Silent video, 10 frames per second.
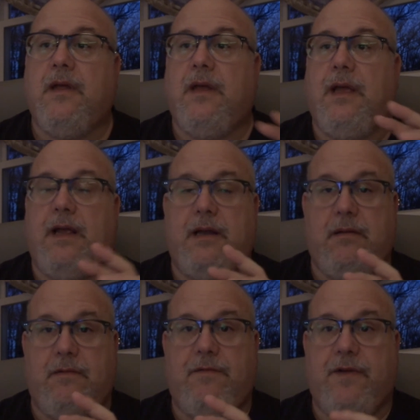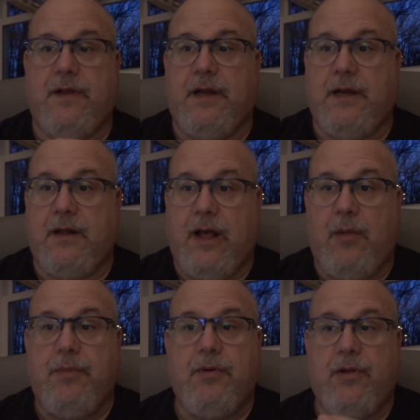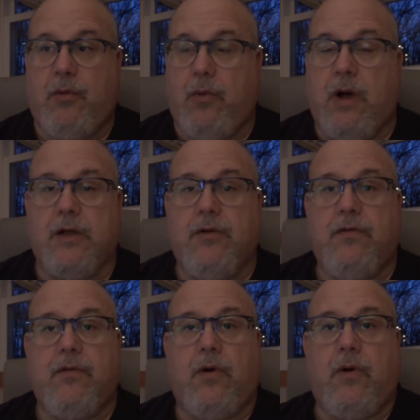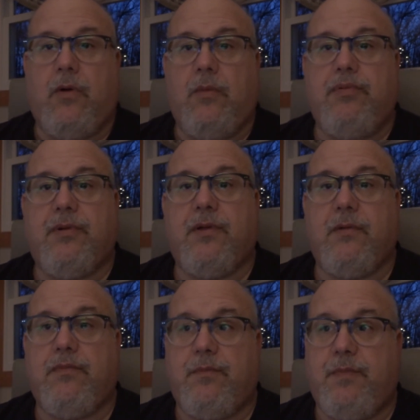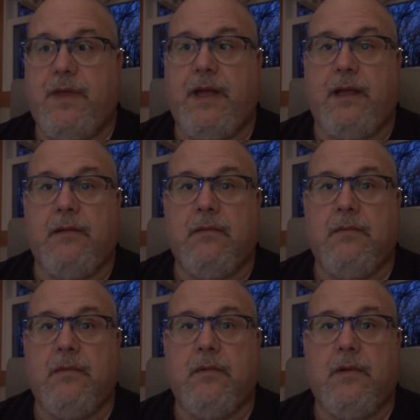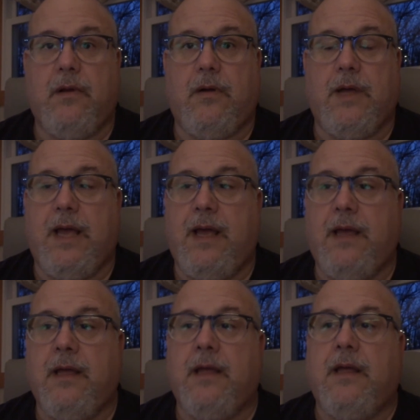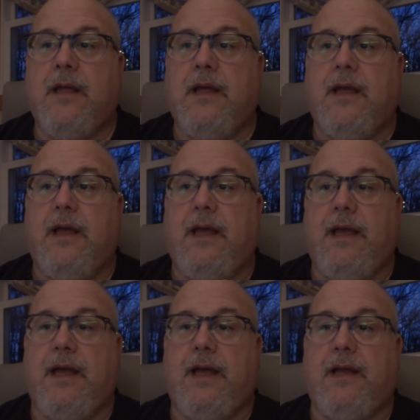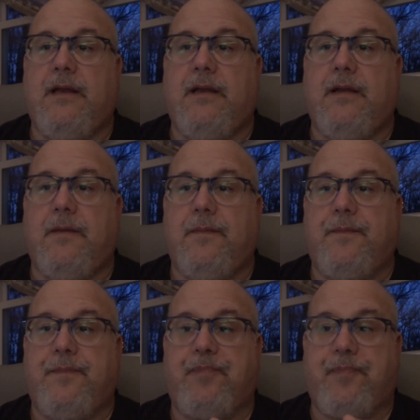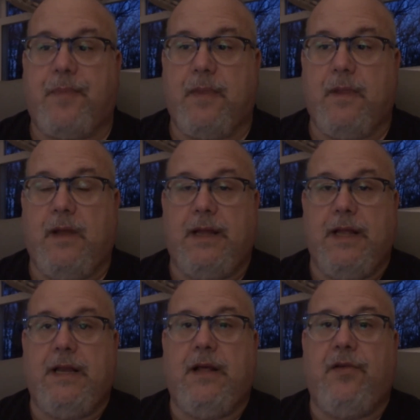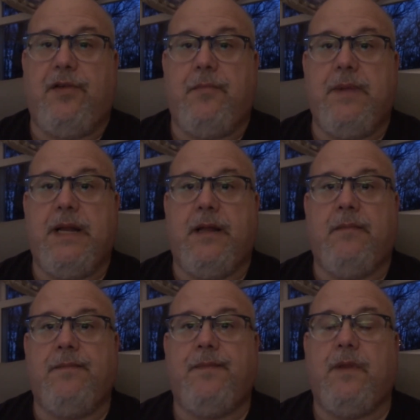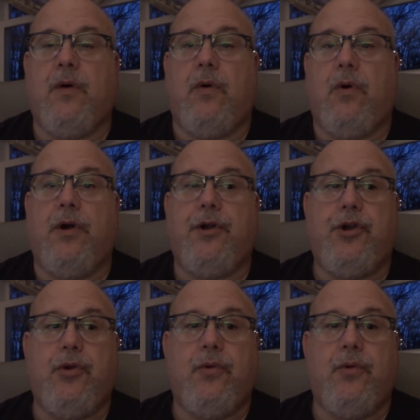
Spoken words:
and they'll help you. They'll walk you through the whole thing, okay? And then they'll submit it. Or you